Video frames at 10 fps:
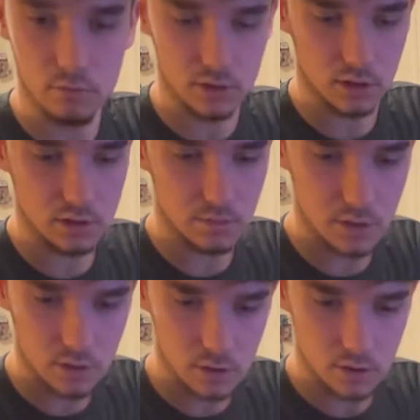it stuck to me,
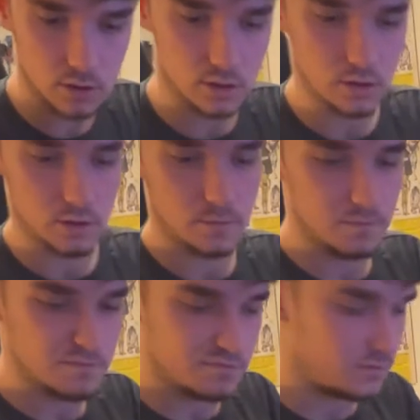
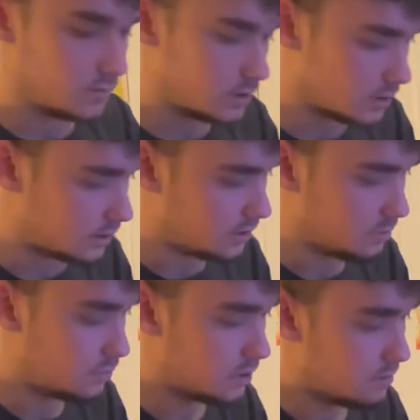and then you
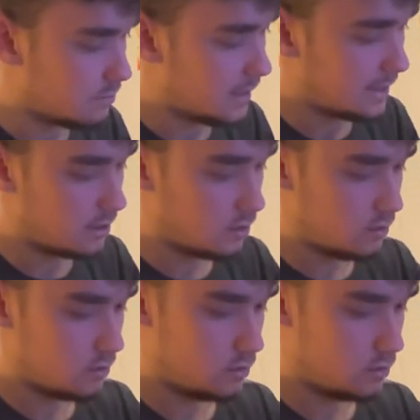put it back on